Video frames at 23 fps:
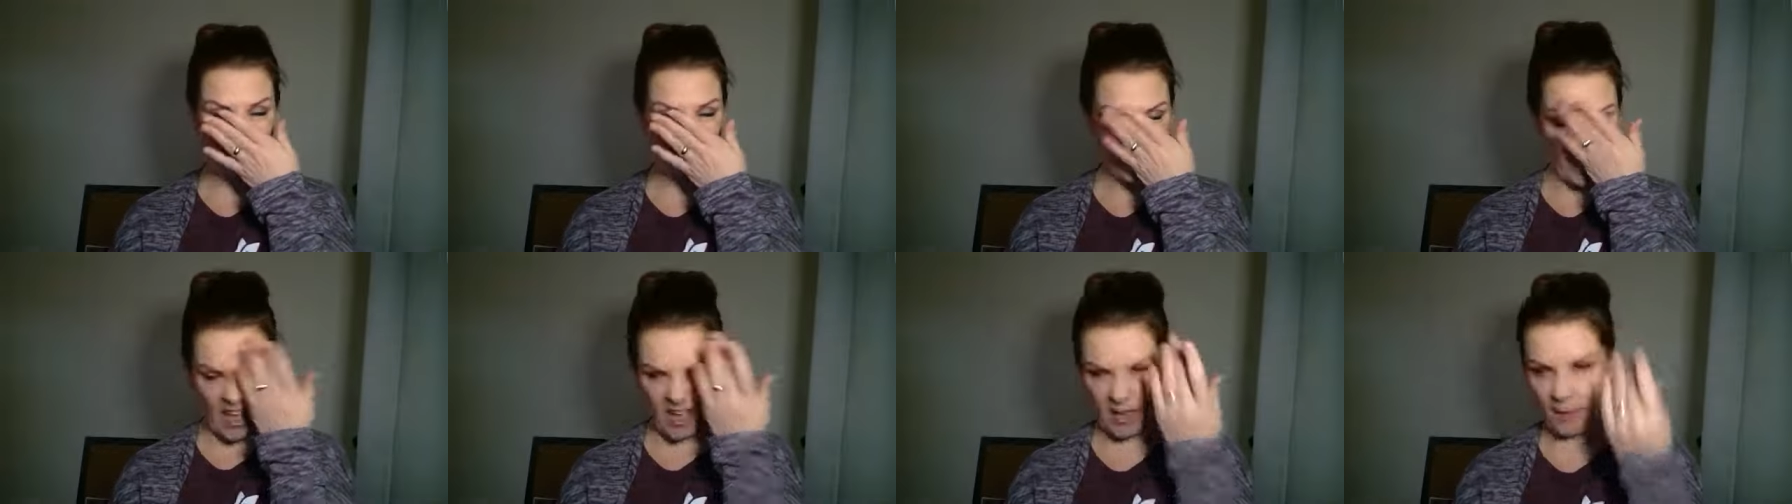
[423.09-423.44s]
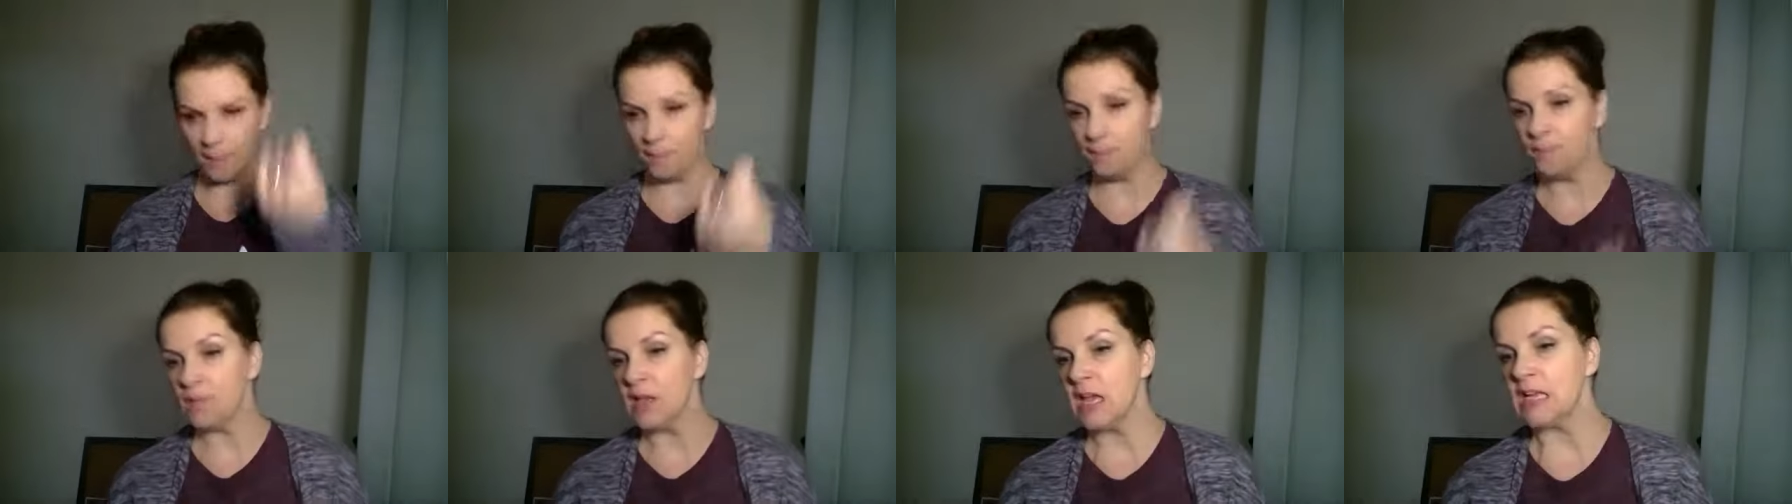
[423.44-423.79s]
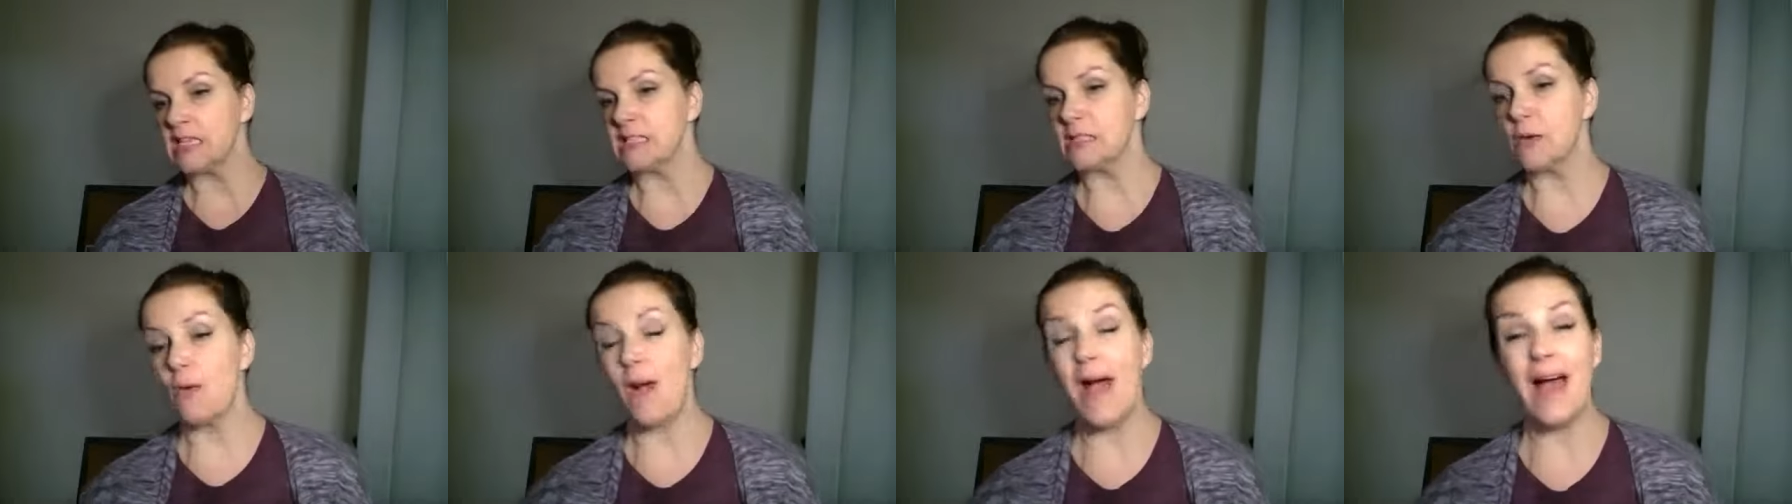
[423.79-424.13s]
Okay,
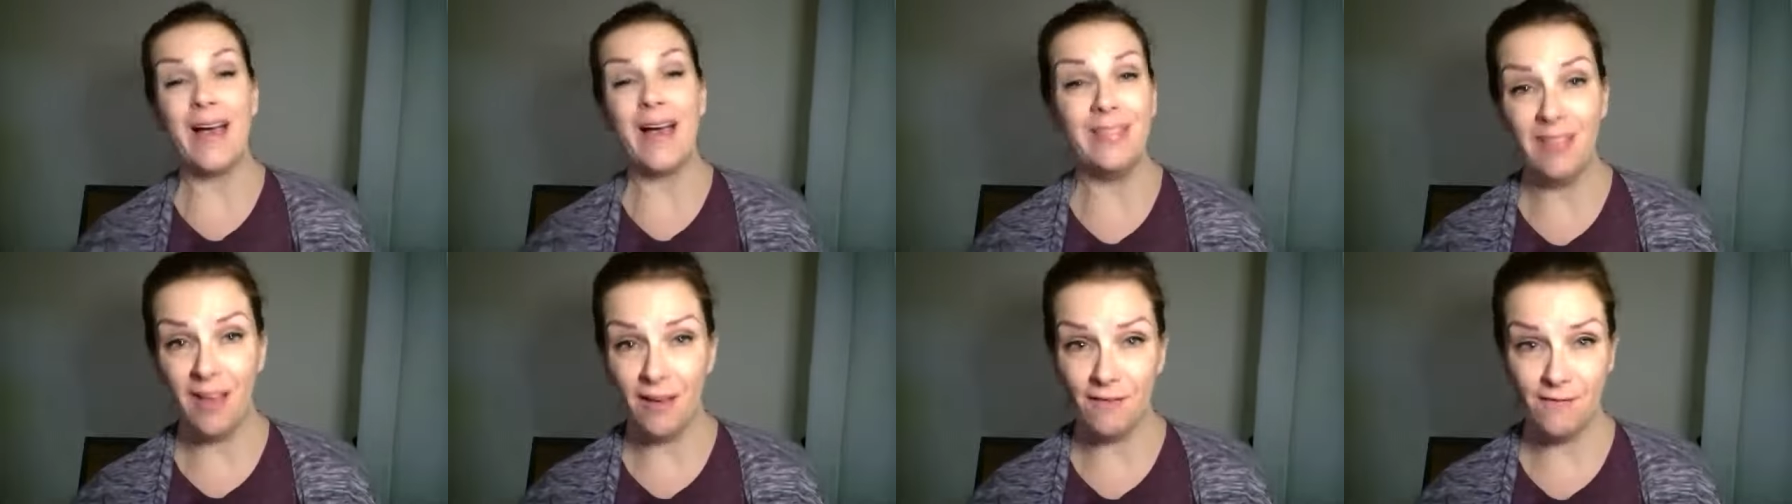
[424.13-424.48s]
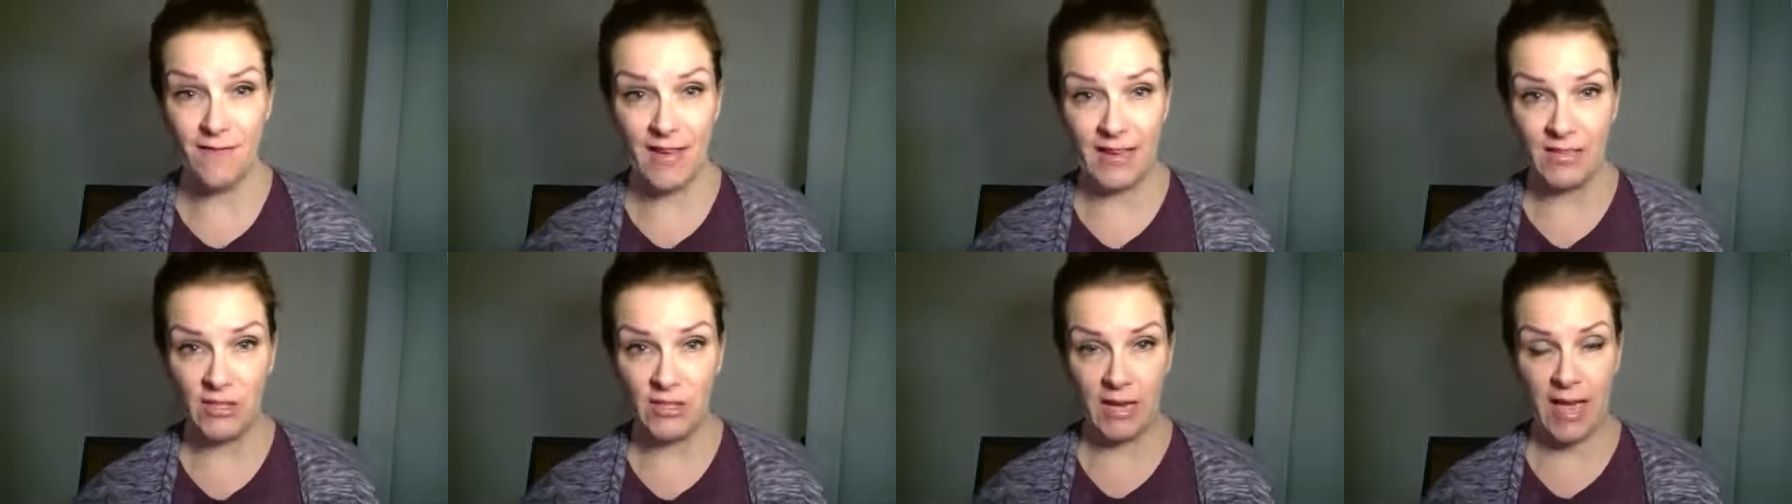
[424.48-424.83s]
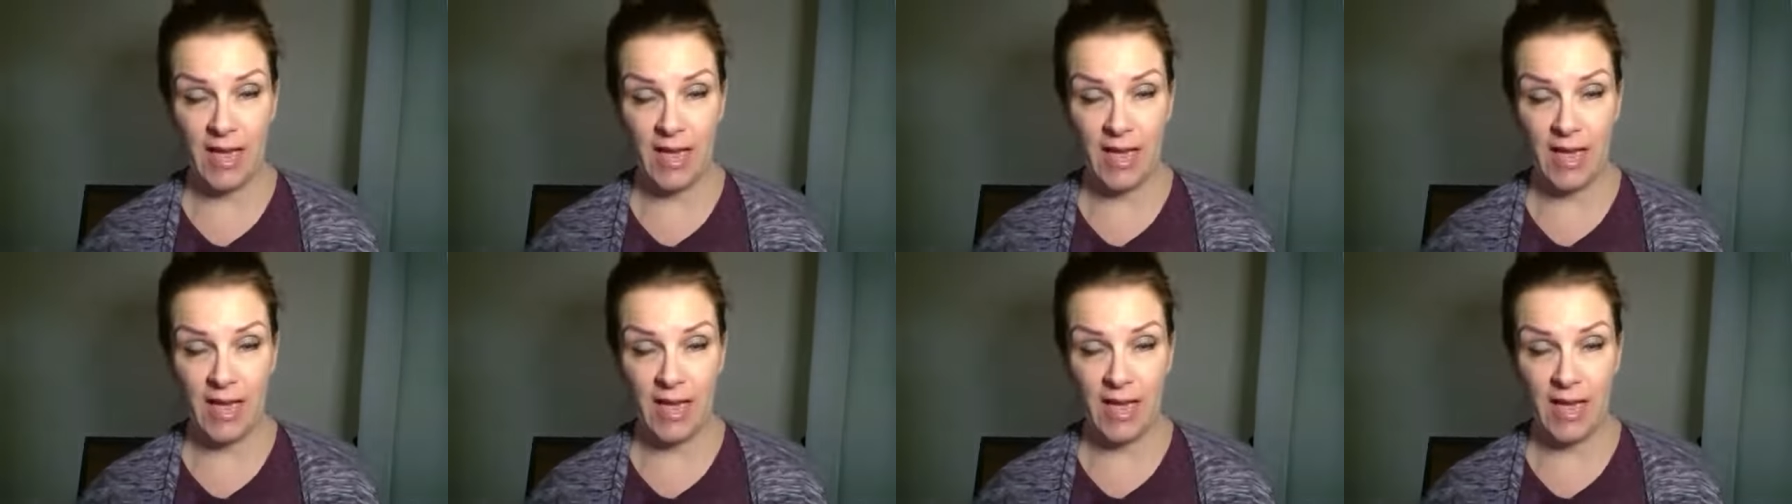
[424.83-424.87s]
so I love veggie